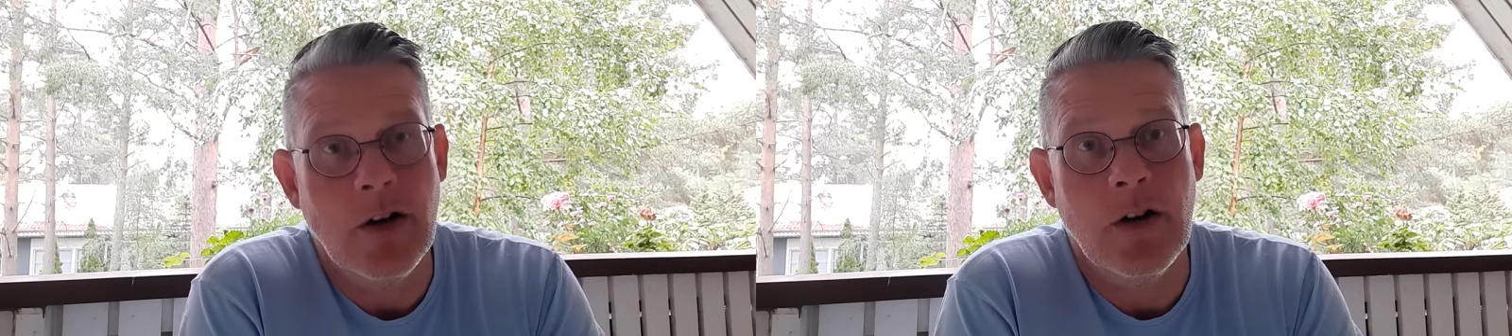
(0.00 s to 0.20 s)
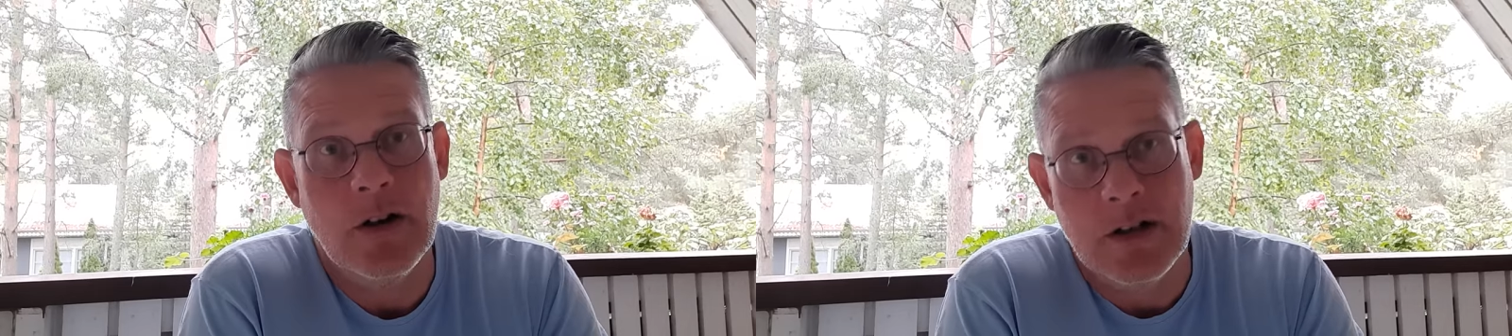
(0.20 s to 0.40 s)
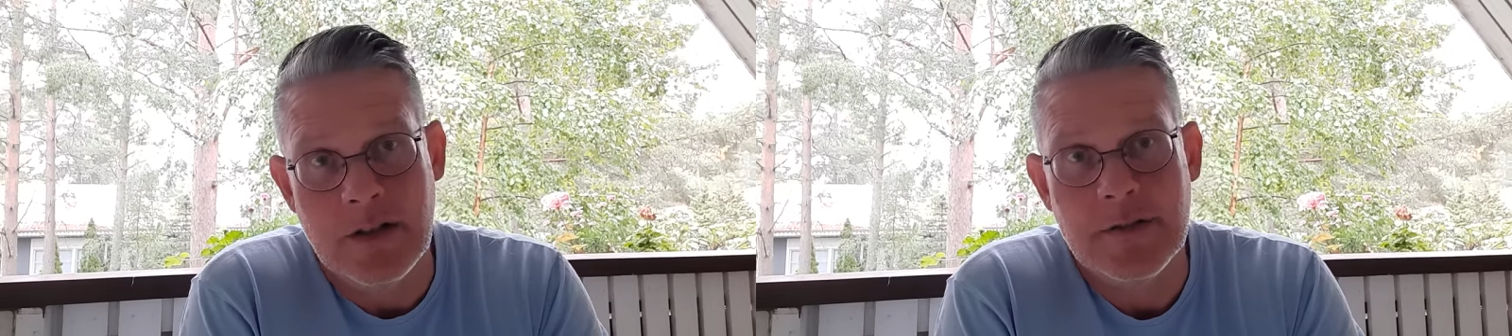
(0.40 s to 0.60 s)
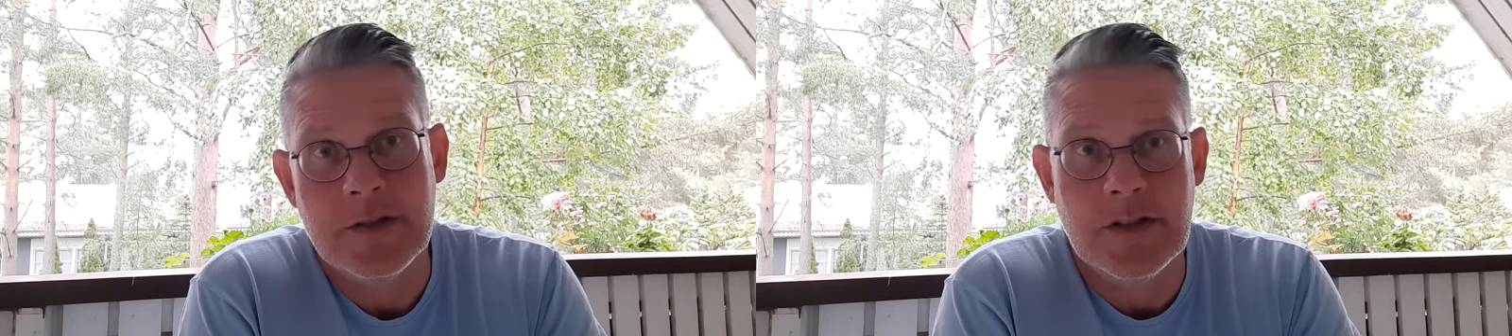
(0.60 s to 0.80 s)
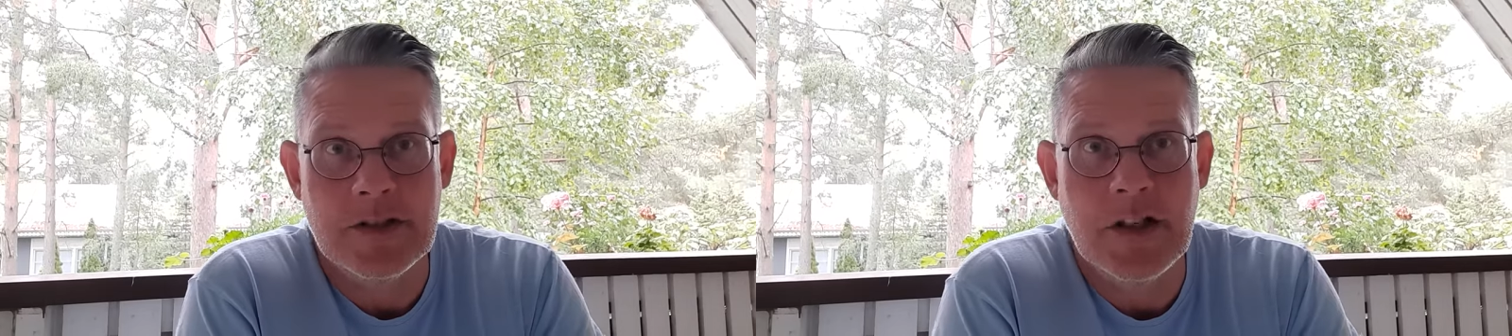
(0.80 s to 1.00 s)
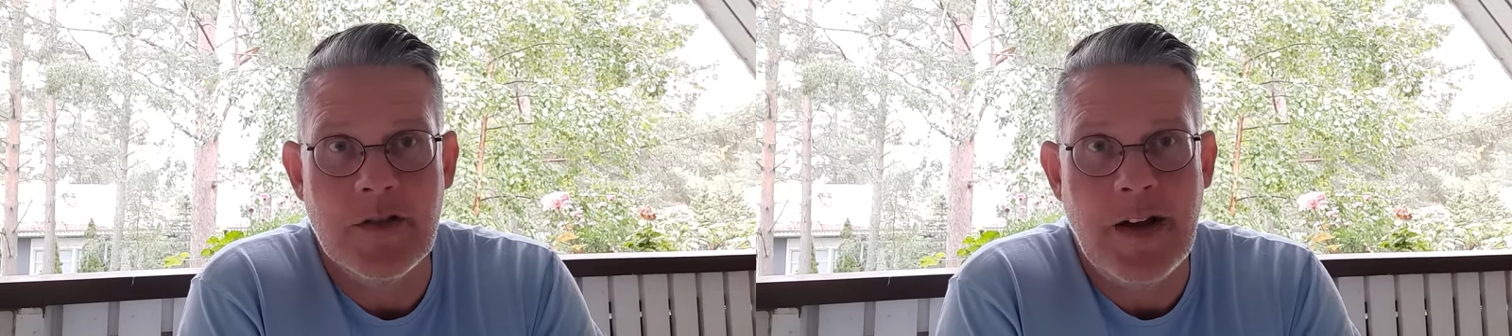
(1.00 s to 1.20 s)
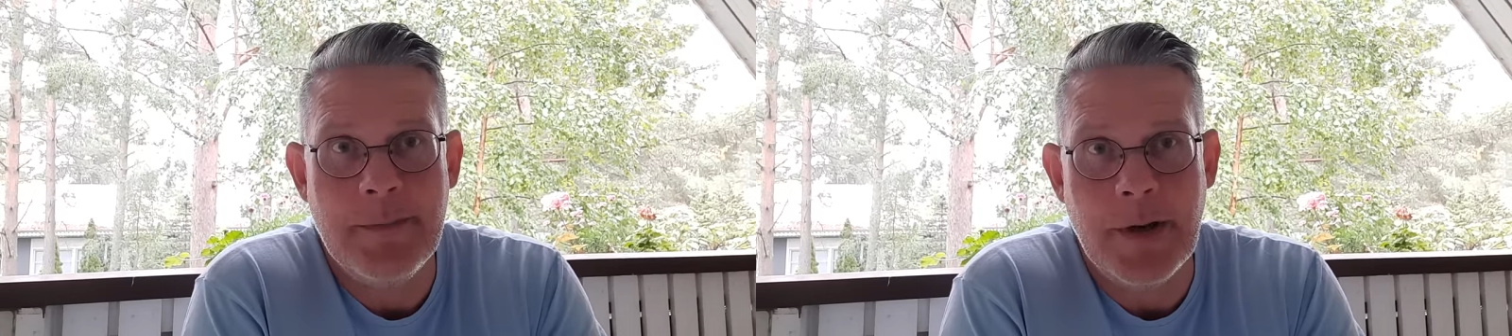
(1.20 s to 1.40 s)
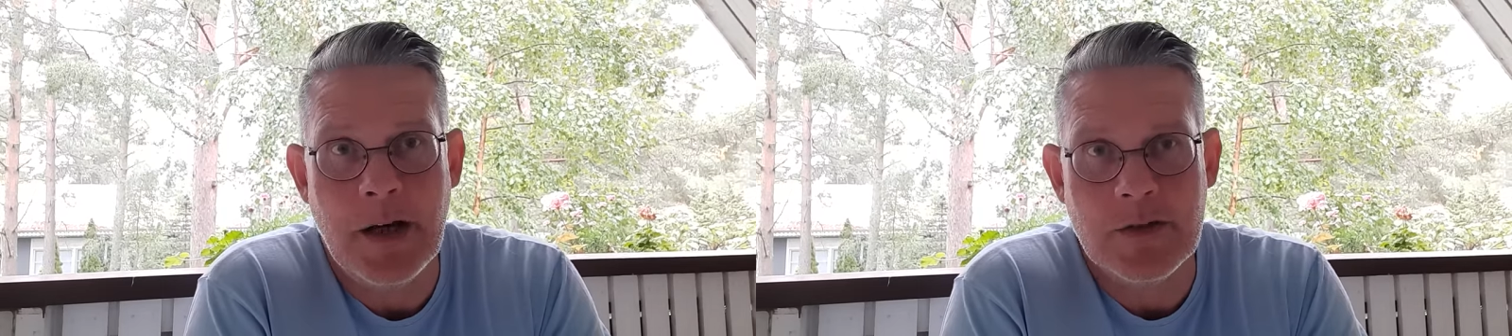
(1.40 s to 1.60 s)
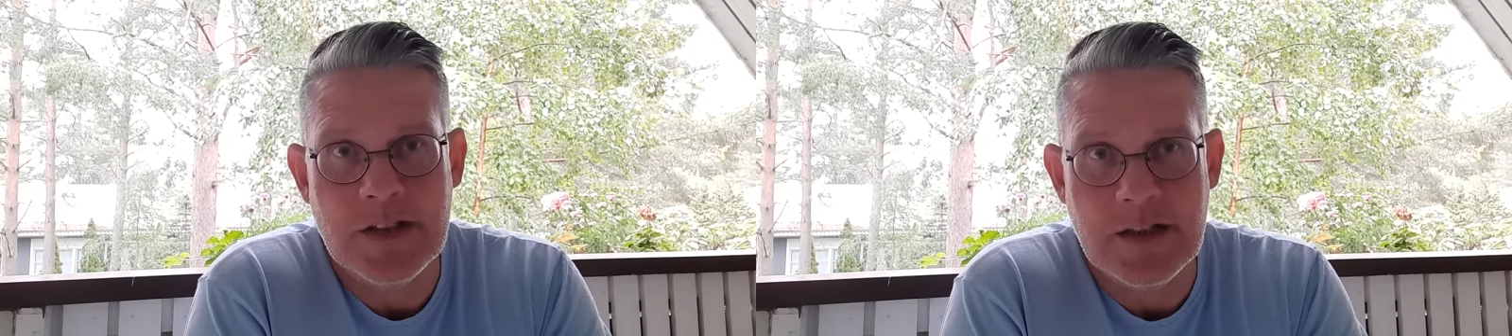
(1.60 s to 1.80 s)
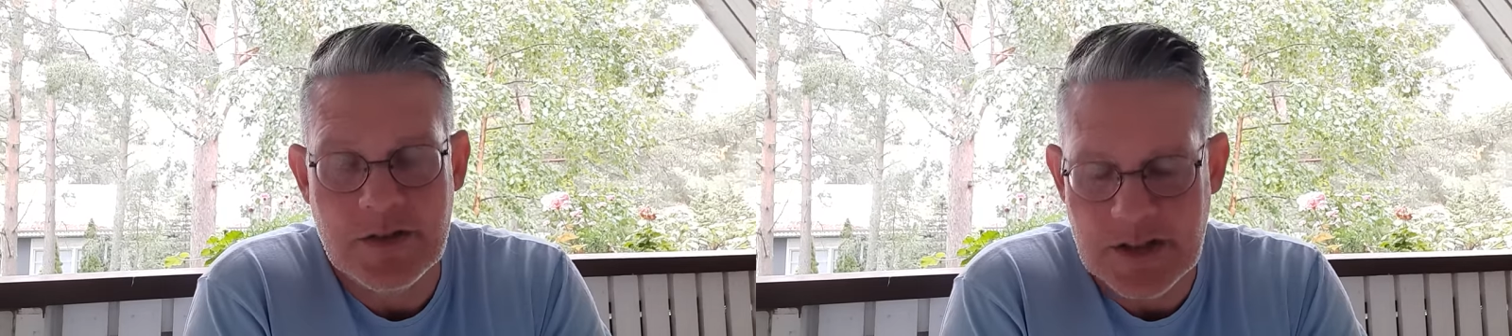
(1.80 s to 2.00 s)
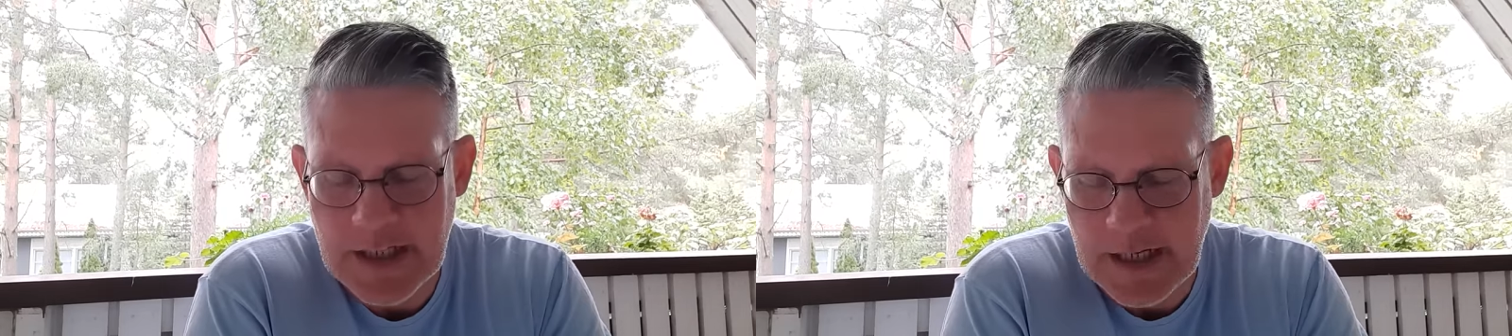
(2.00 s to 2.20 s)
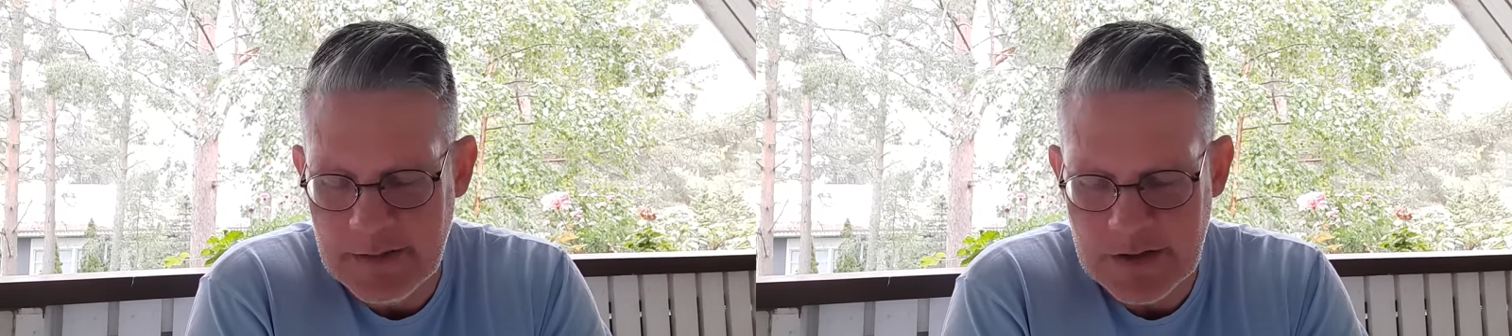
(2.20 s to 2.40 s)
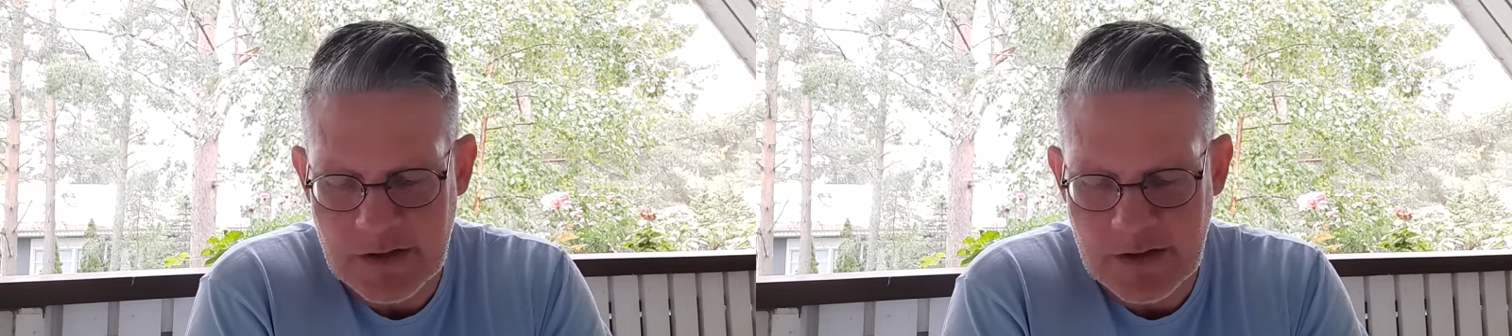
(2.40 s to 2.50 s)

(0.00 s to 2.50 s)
or the November Hotel Sierra.